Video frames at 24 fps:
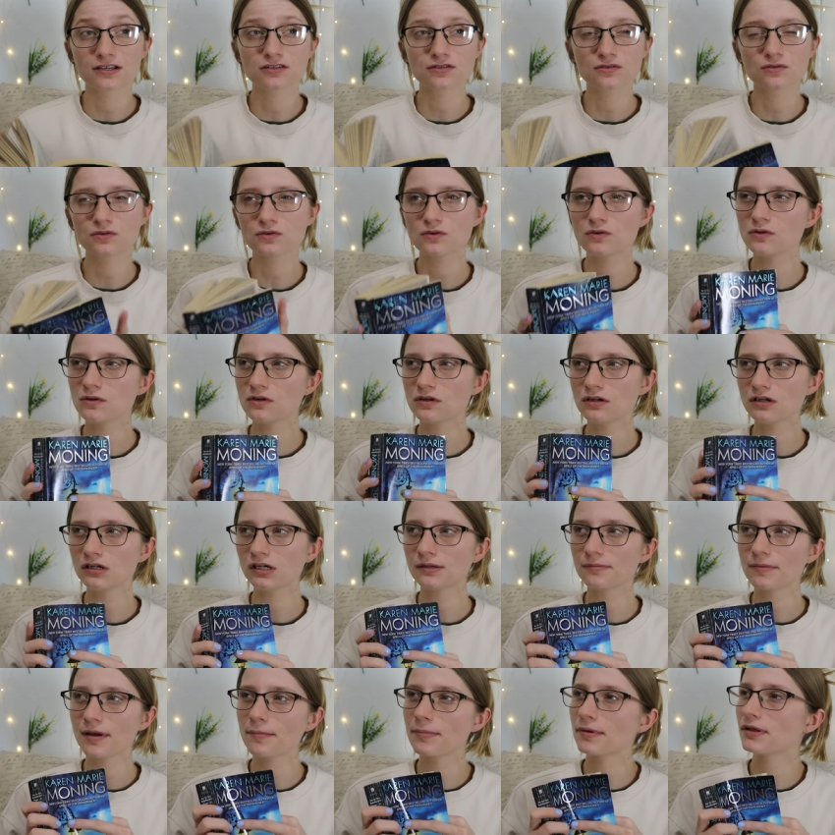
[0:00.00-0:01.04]
school
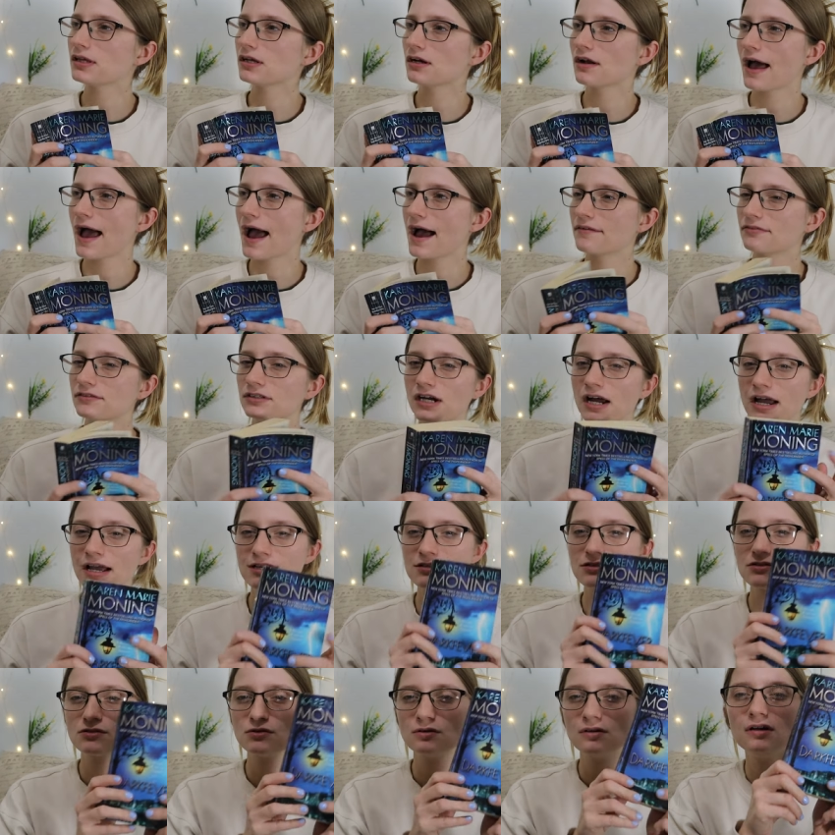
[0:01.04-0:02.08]
or maybe a little after high
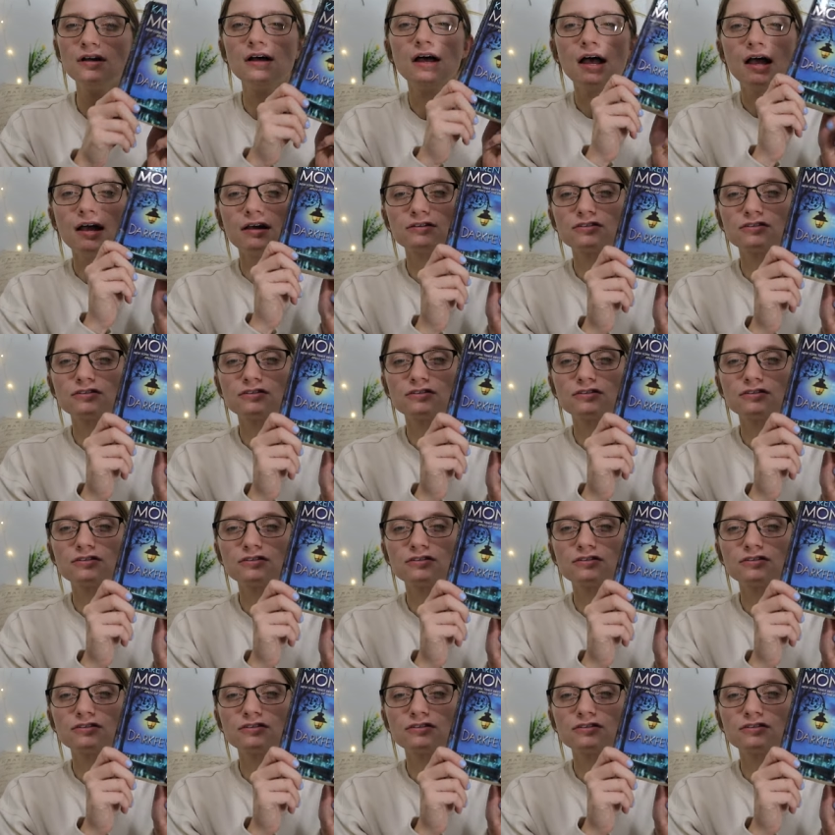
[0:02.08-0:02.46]
school.